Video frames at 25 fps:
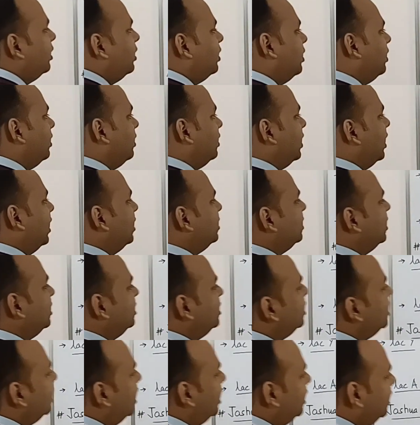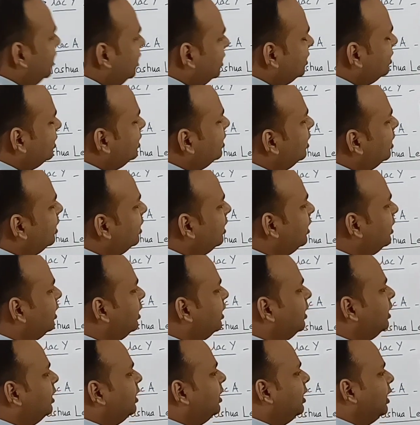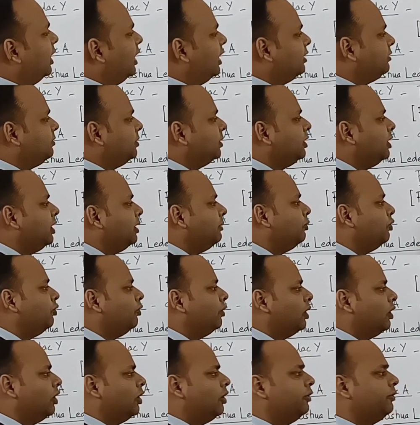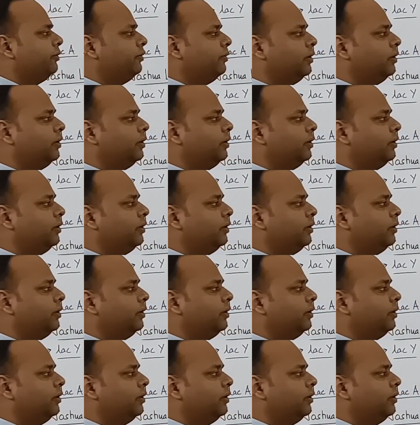Transacetylase helps in removal of